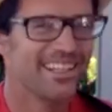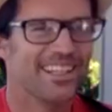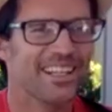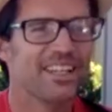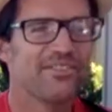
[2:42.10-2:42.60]

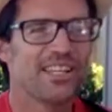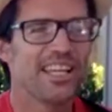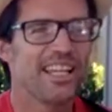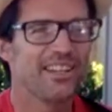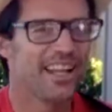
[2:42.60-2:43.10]
lives
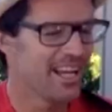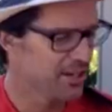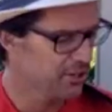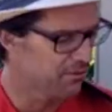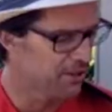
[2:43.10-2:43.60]
in
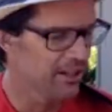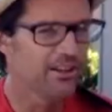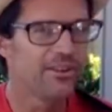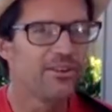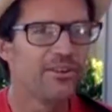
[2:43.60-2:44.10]

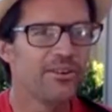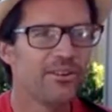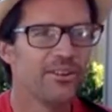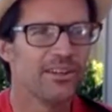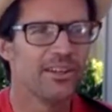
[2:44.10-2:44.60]
Nashville.
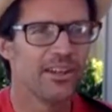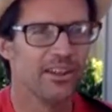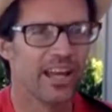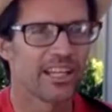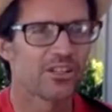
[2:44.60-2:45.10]

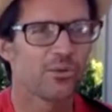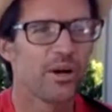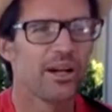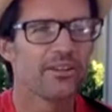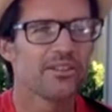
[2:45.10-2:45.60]
That's
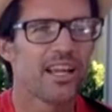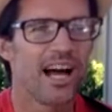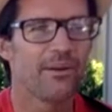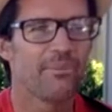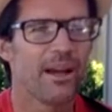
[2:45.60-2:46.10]
where
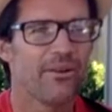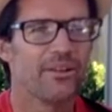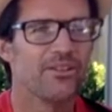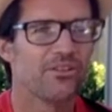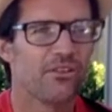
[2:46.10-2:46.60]
Todd
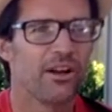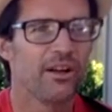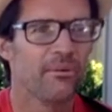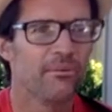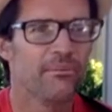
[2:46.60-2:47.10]
Perry's
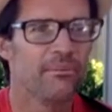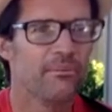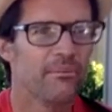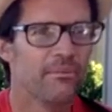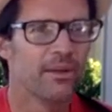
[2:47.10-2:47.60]
from.
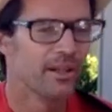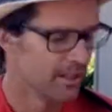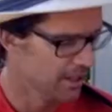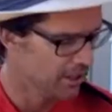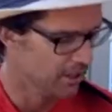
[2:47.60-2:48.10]

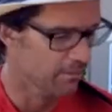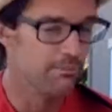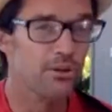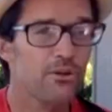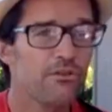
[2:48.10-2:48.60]
The
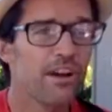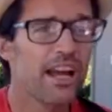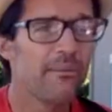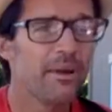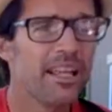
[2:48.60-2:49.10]
Pugh
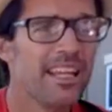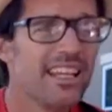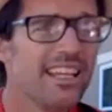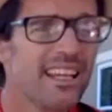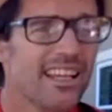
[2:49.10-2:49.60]

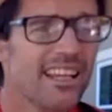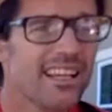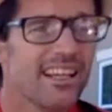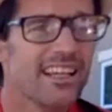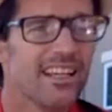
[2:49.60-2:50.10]
family,
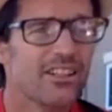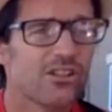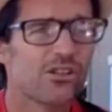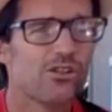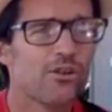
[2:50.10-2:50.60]

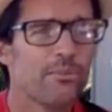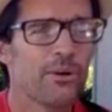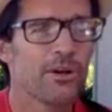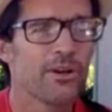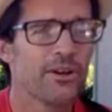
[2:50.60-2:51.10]

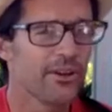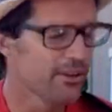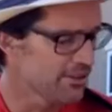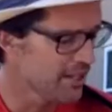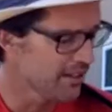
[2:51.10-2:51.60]

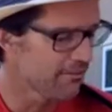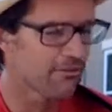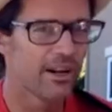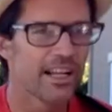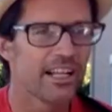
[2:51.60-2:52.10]
Supergirls in
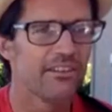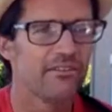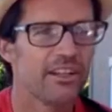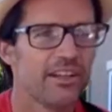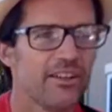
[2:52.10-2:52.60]

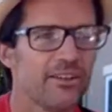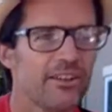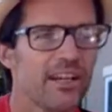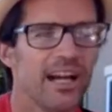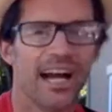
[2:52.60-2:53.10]

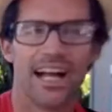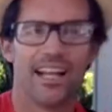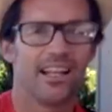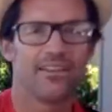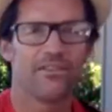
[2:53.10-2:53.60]
Franklinville. I
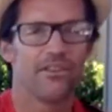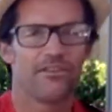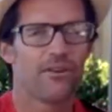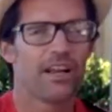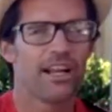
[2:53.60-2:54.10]
love the
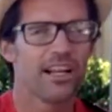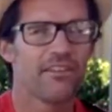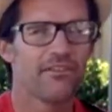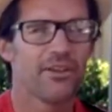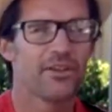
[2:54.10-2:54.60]

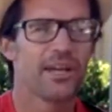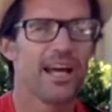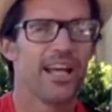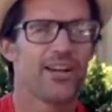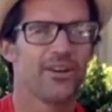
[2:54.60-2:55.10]
Franklinville
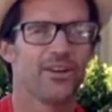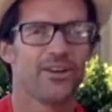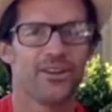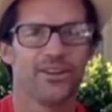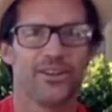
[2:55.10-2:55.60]

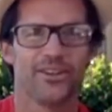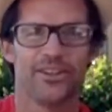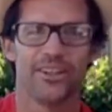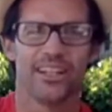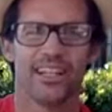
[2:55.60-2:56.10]

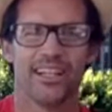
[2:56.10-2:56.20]
Diner.